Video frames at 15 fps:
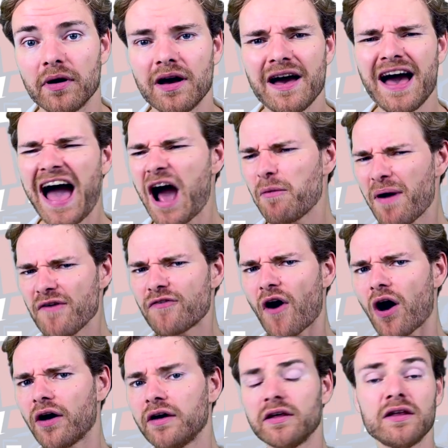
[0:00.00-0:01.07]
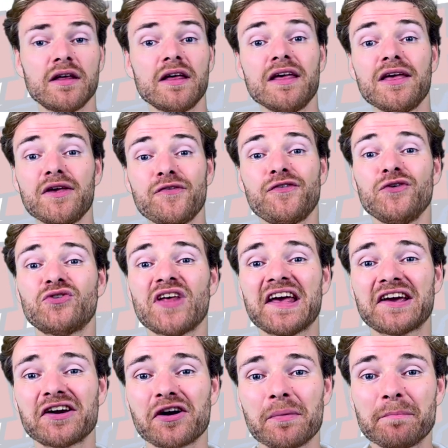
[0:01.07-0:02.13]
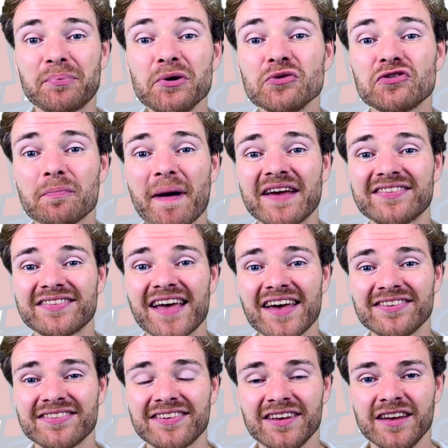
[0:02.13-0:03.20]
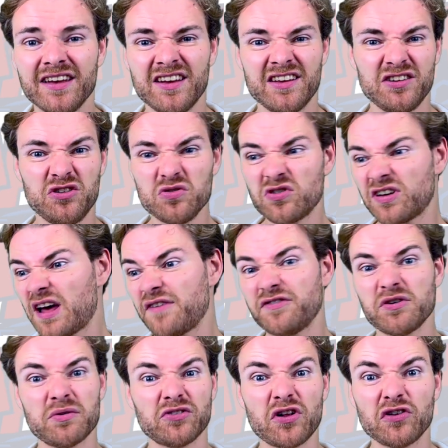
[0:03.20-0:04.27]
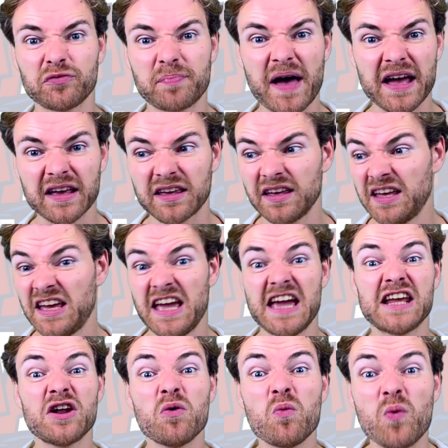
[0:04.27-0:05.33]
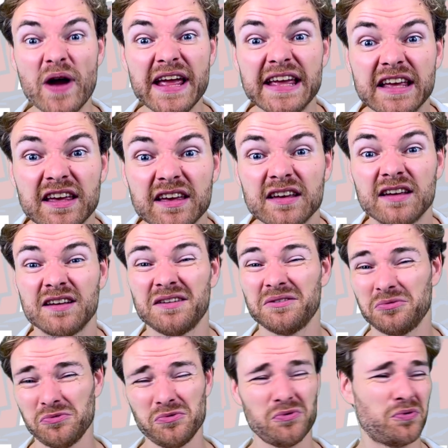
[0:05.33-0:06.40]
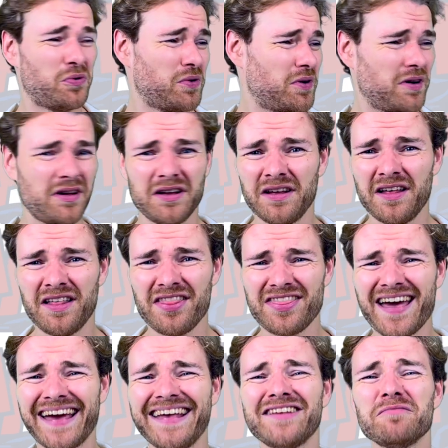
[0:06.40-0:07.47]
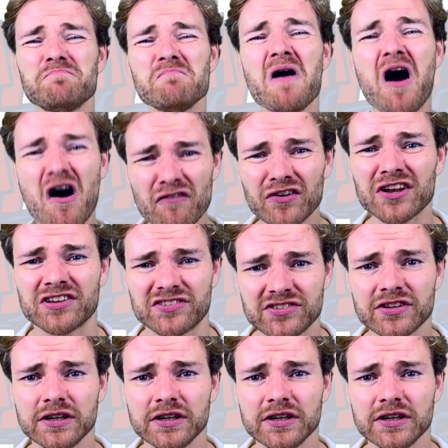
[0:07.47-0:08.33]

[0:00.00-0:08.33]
However, if you take a computer-based test, you could have your results back in a week. Ooh, that is marvelous.